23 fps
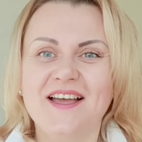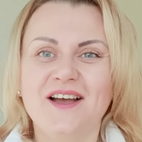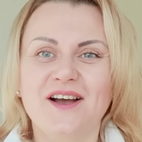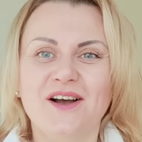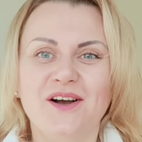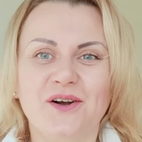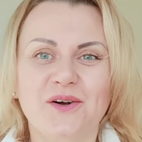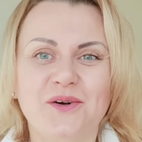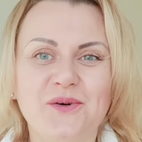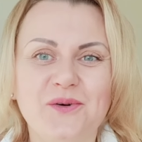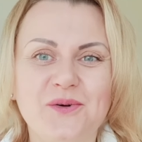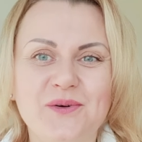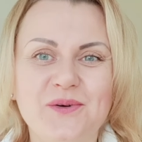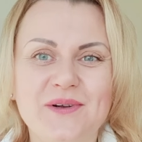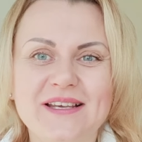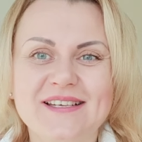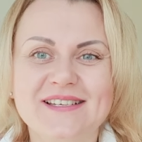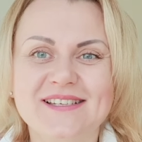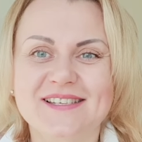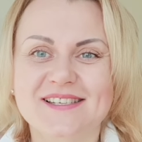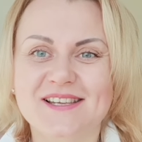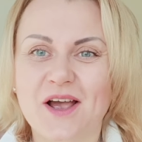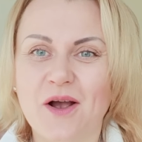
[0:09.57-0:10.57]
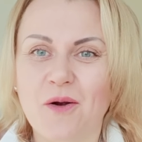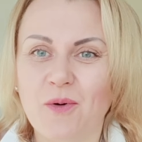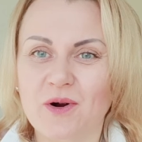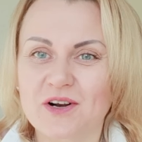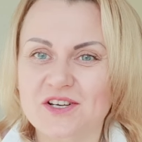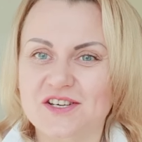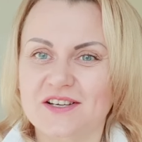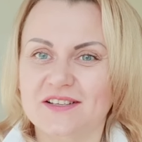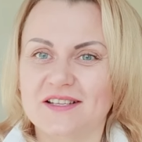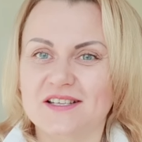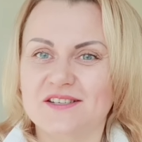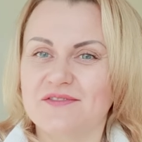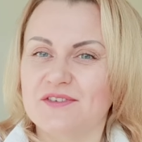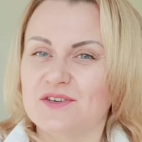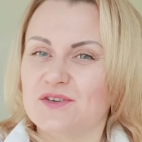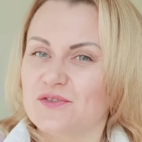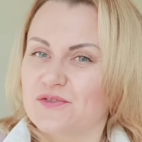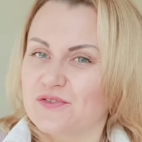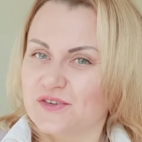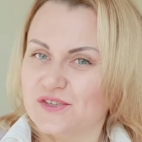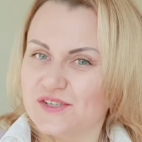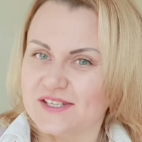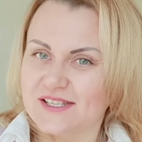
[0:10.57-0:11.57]
Who is watching this video
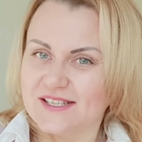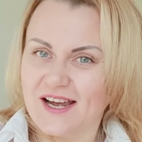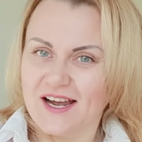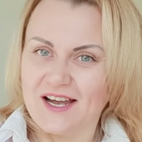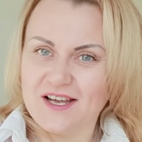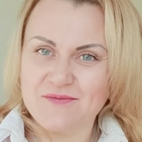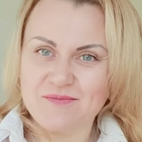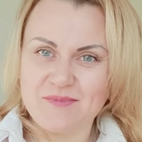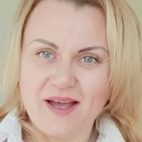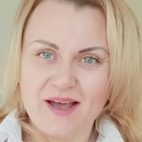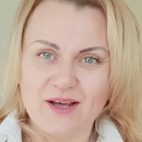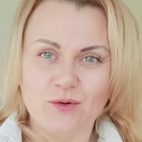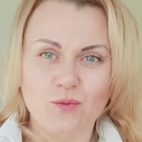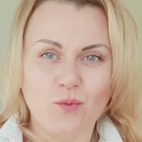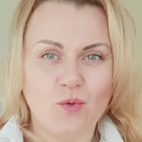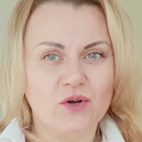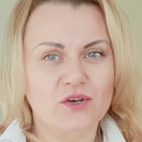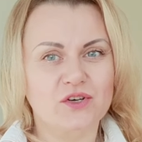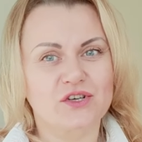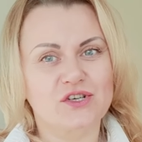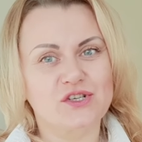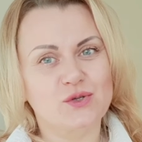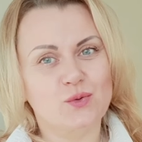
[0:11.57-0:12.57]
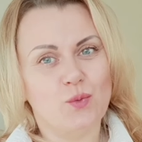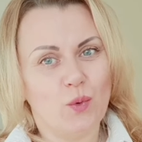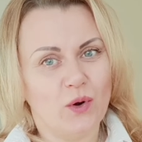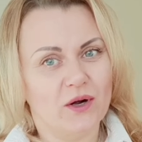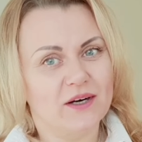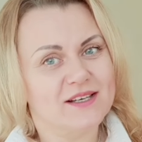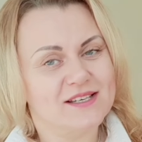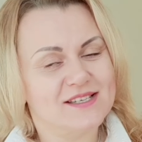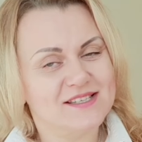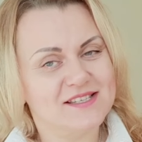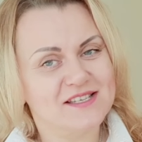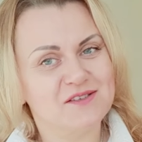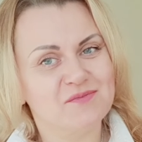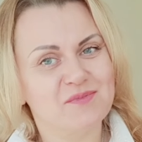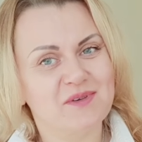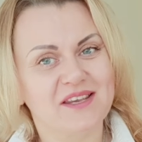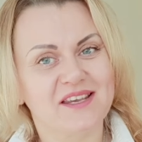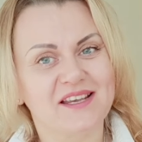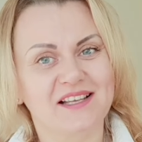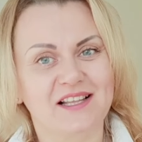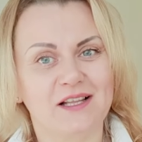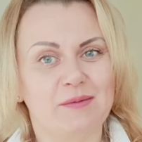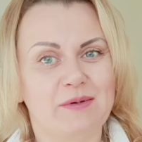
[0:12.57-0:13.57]
first time and wonders what is the
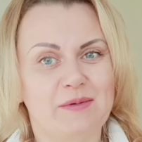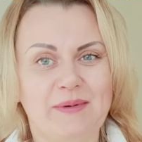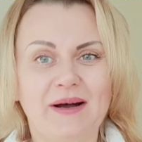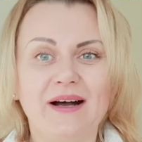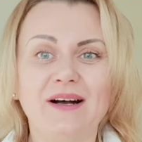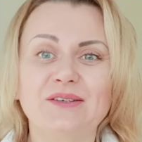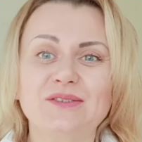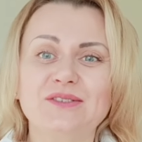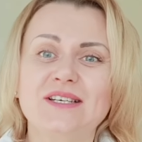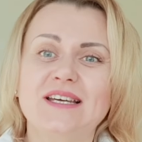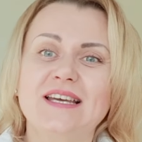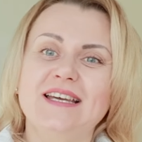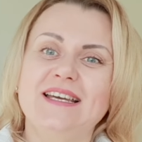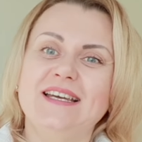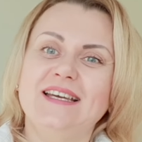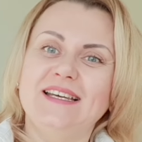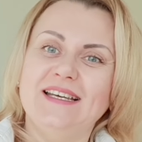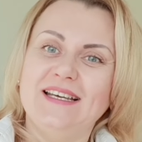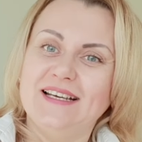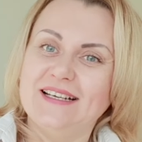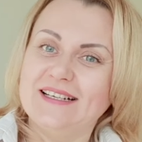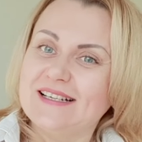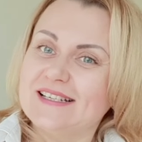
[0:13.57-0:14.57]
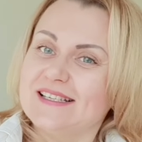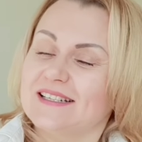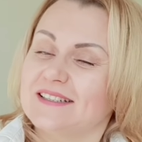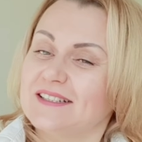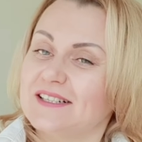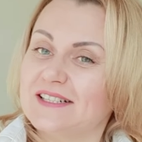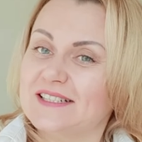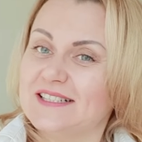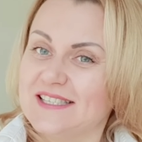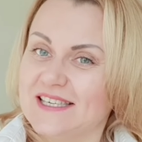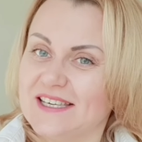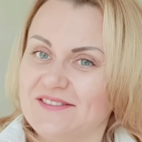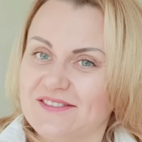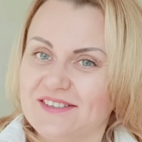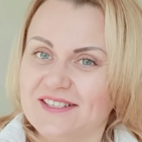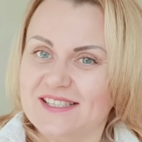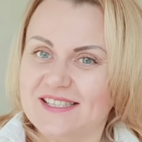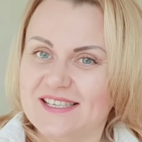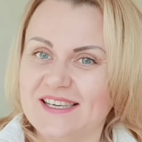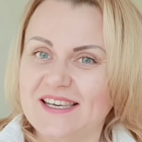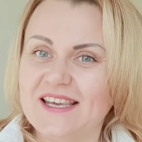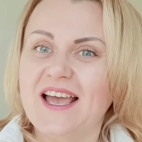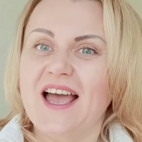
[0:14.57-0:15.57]
speaking club about? It is an
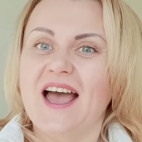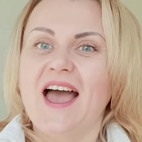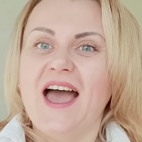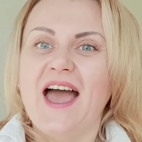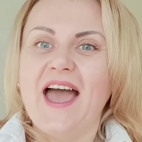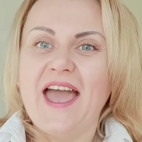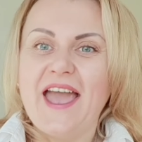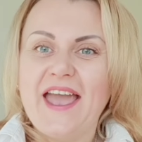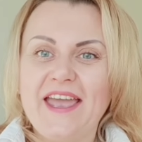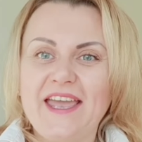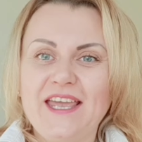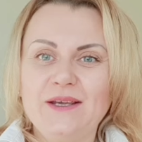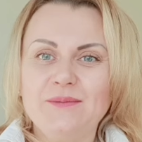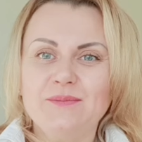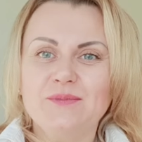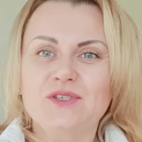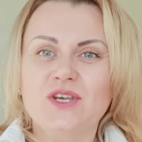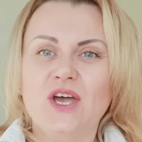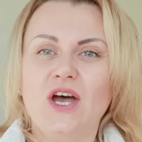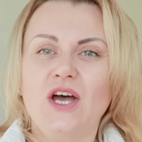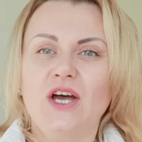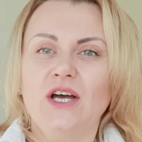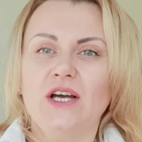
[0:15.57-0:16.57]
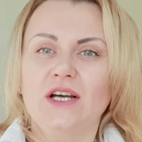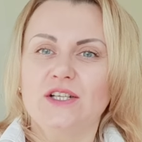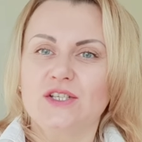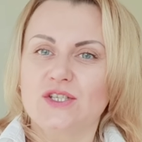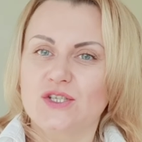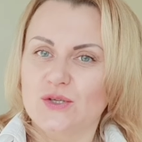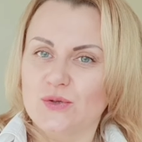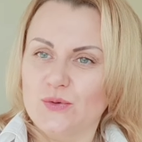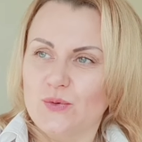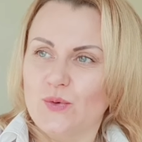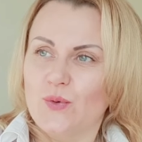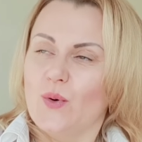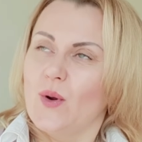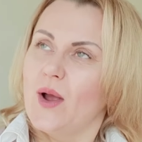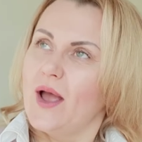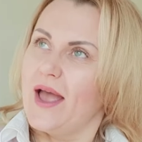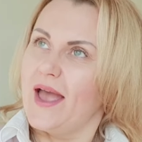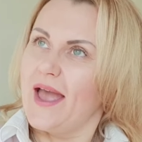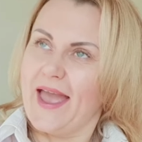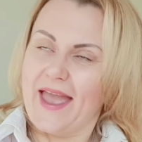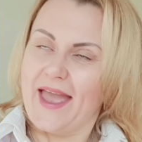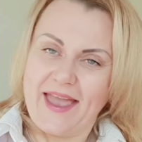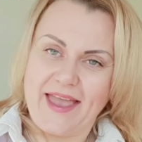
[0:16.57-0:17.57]
activity aimed to
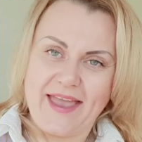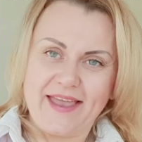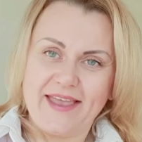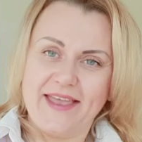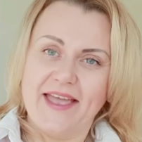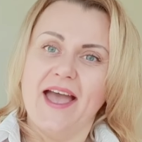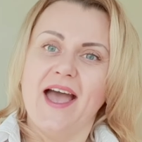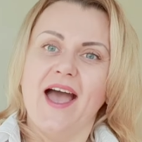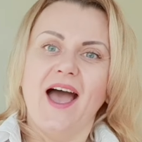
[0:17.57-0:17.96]
A,